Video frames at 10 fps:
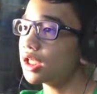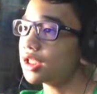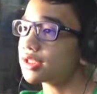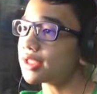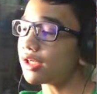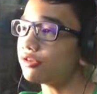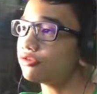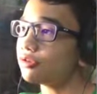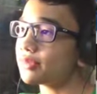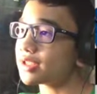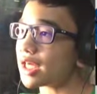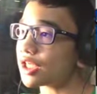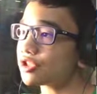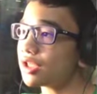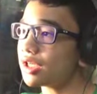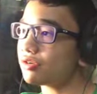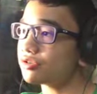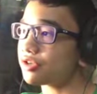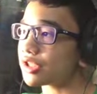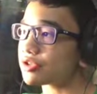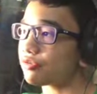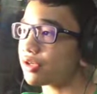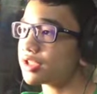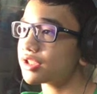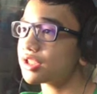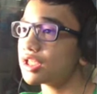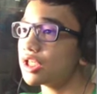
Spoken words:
The second room is actually also extra ones.